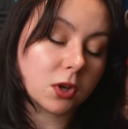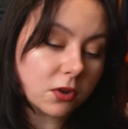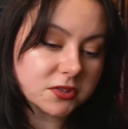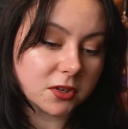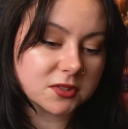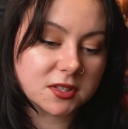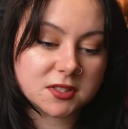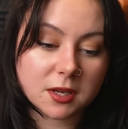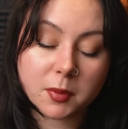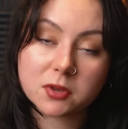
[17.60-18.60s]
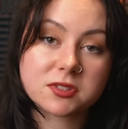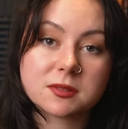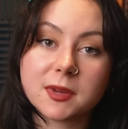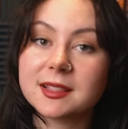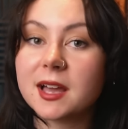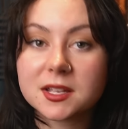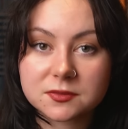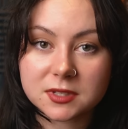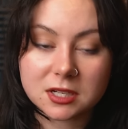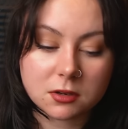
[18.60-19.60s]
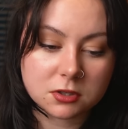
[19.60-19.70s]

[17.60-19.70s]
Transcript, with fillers: But also, since I posted my last video